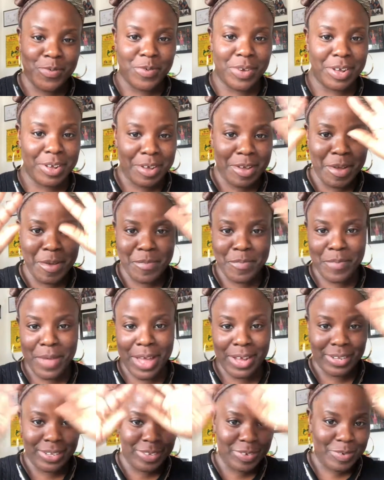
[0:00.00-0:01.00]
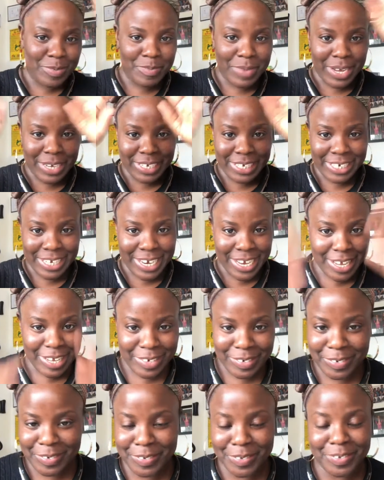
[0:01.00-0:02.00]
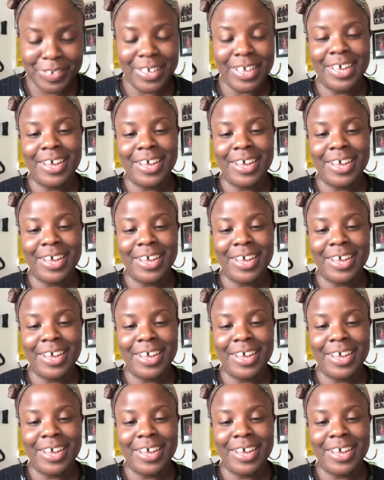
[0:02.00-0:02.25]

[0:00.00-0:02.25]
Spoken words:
Welcome back to my channel.